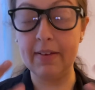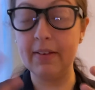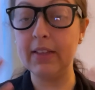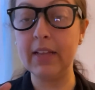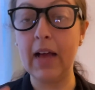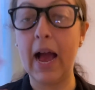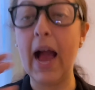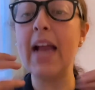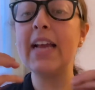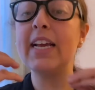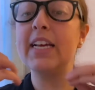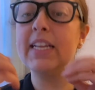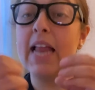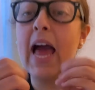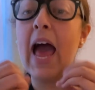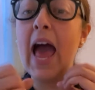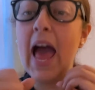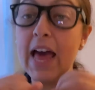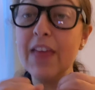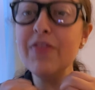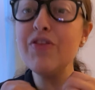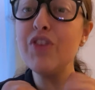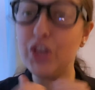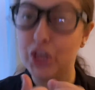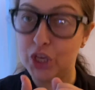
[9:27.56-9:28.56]
I can
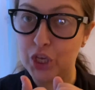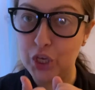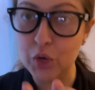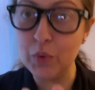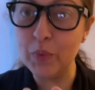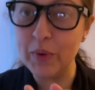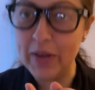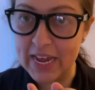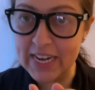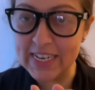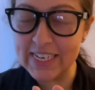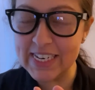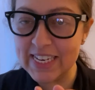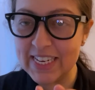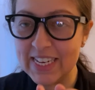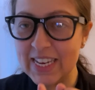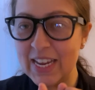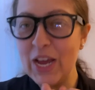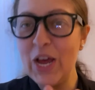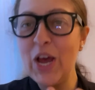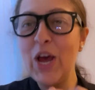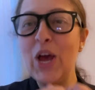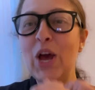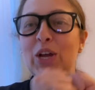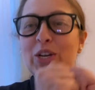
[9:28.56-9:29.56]
hand the unit
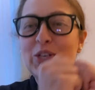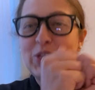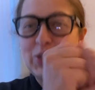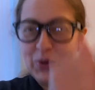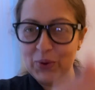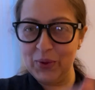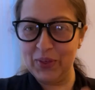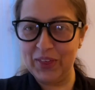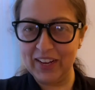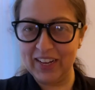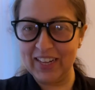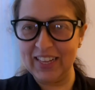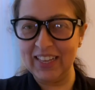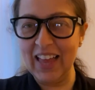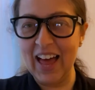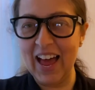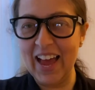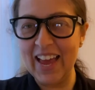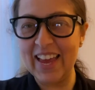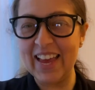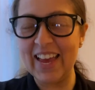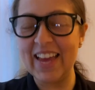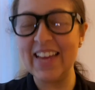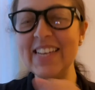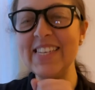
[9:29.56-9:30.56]
to the
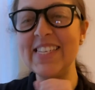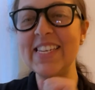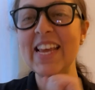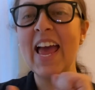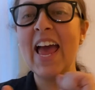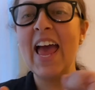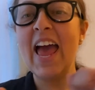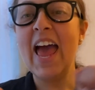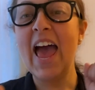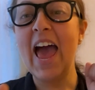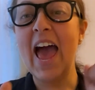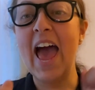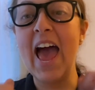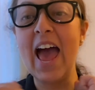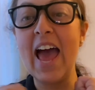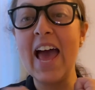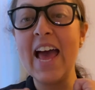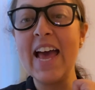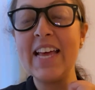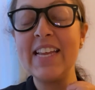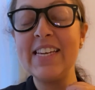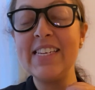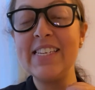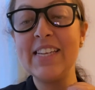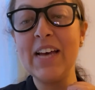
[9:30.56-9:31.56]
client
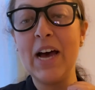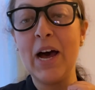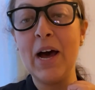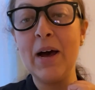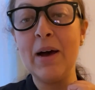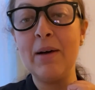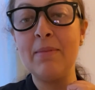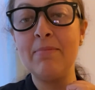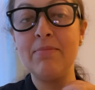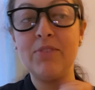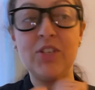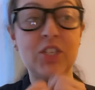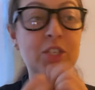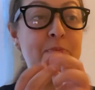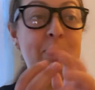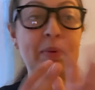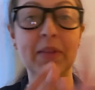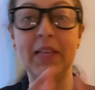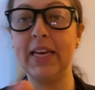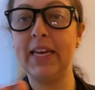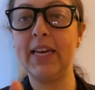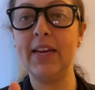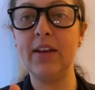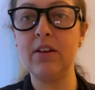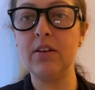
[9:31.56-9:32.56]
and just be
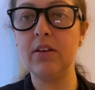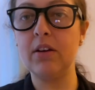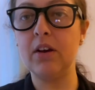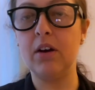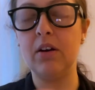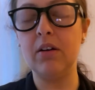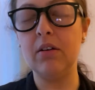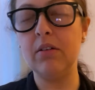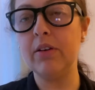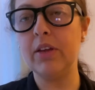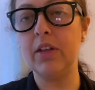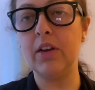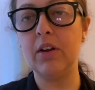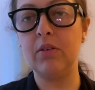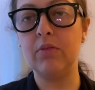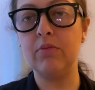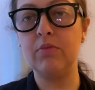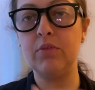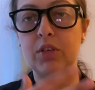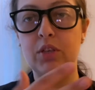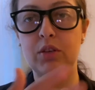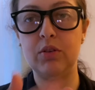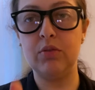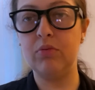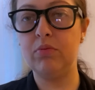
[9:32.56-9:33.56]
like, here you go,
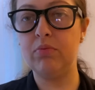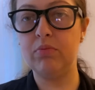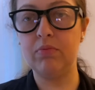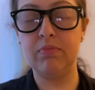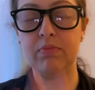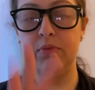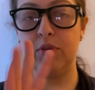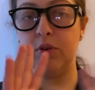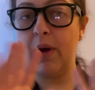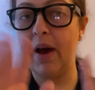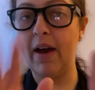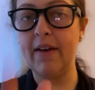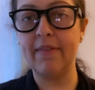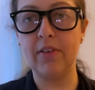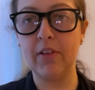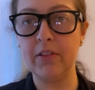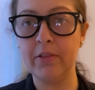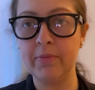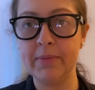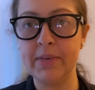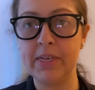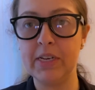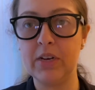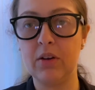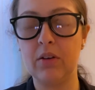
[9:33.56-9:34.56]
you have all
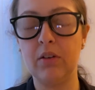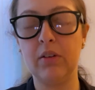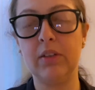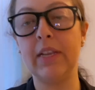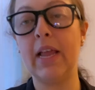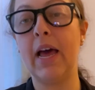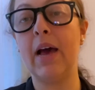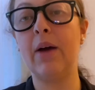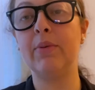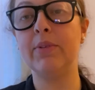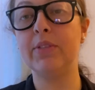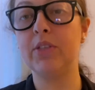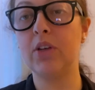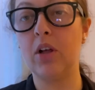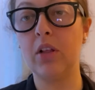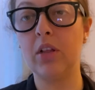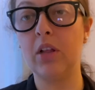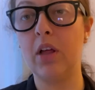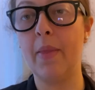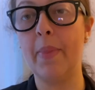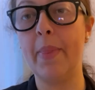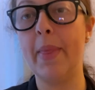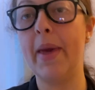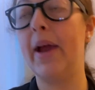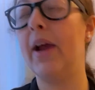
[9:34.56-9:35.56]
the material now, it's all
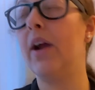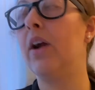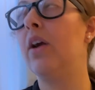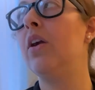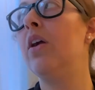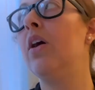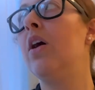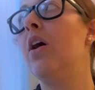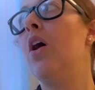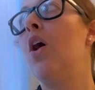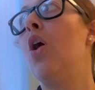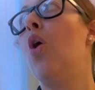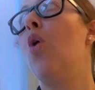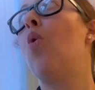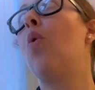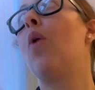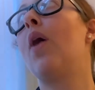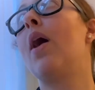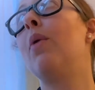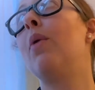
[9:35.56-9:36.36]
on there. Or I